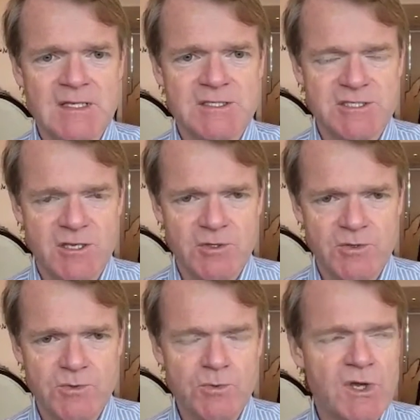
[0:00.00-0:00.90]

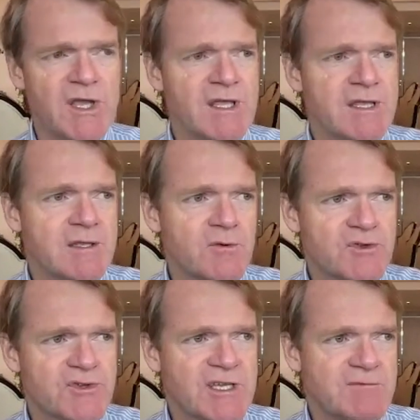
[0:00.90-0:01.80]
So
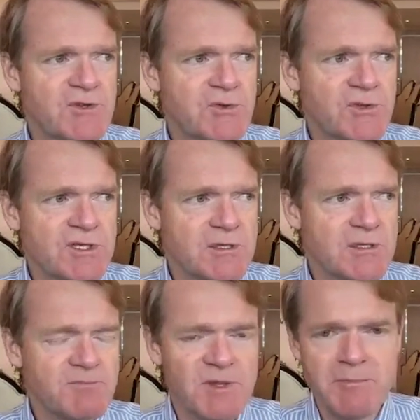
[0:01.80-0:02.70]
to give you
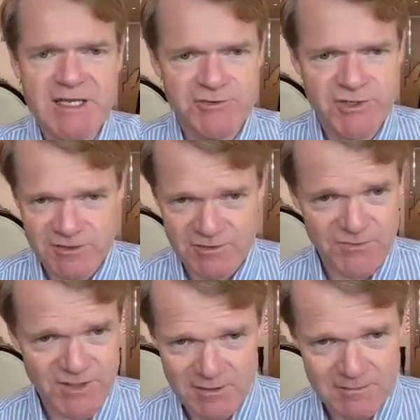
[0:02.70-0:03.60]
the metrics
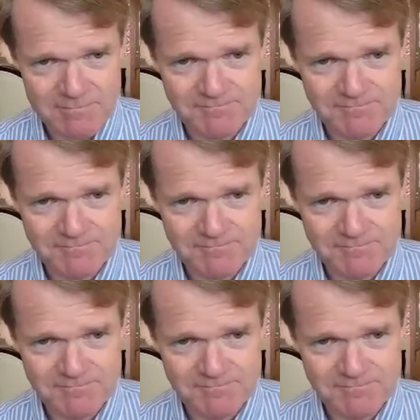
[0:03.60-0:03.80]
on that,